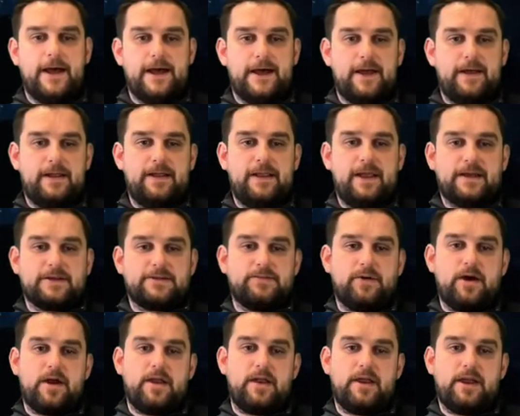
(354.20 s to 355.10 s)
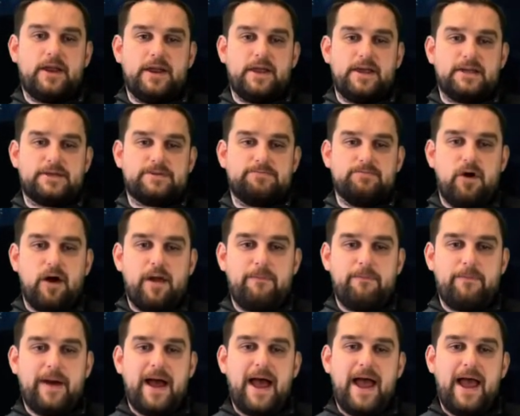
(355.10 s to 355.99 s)
Next one is my
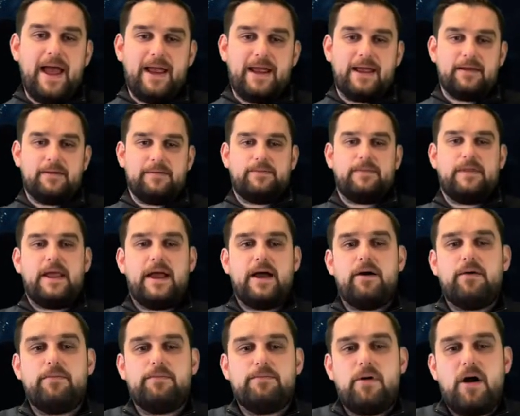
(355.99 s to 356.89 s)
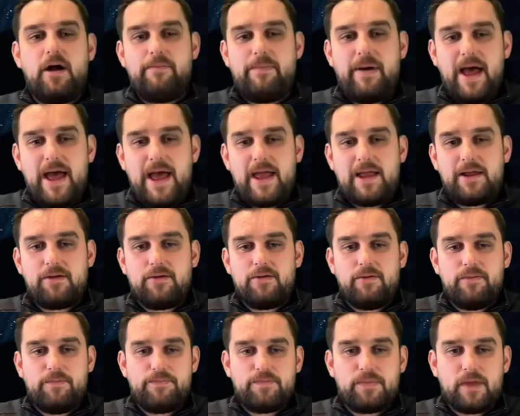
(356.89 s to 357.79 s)
bag. Now, my bag
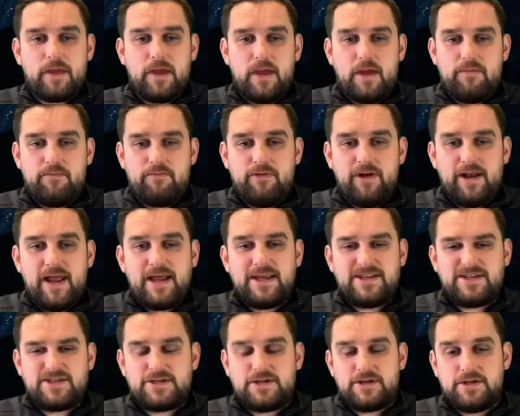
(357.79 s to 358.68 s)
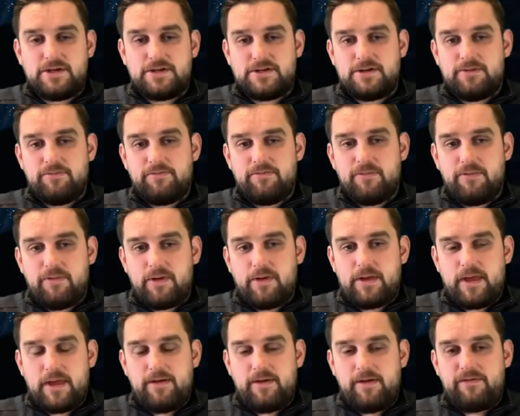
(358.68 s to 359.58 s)
relates to,
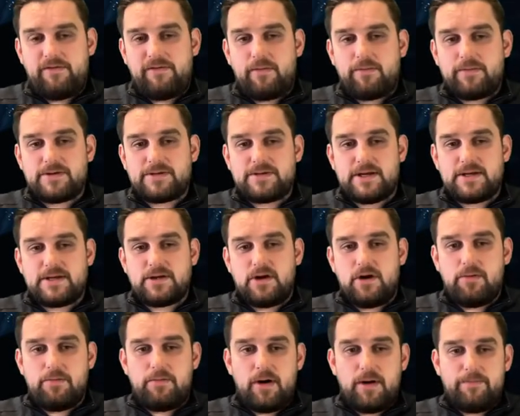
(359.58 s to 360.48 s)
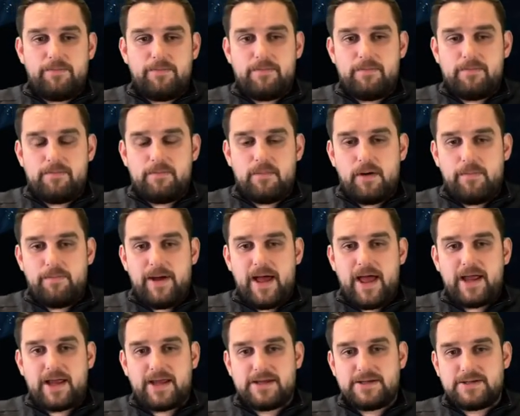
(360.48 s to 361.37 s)
if someone says, "Oh, my
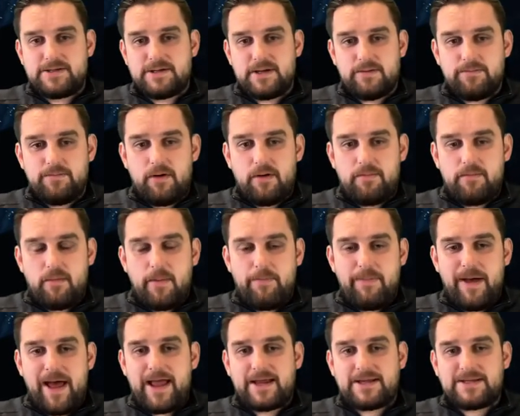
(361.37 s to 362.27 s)
bag is